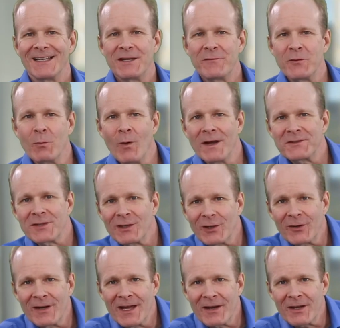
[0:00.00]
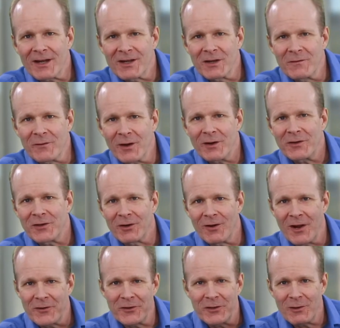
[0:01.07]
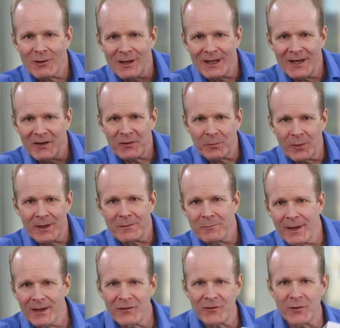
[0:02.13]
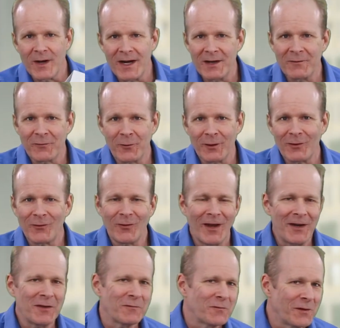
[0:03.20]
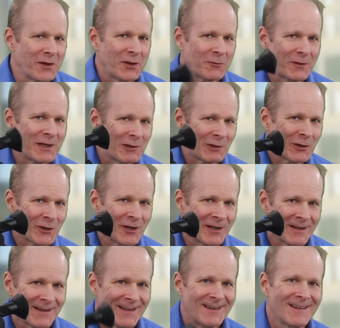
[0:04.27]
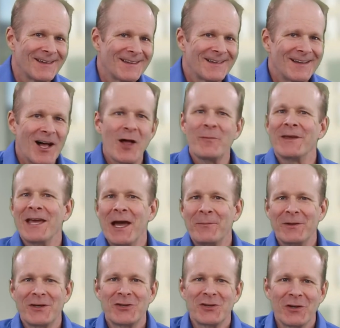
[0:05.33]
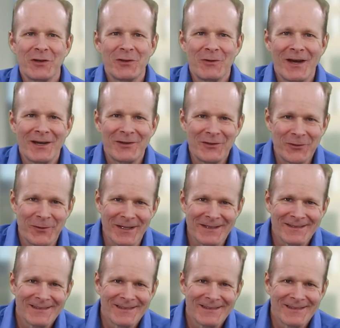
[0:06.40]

If you want to learn how to convert your underutilized print-based training for exciting video e-learning, I'll be happy to show you how to do it.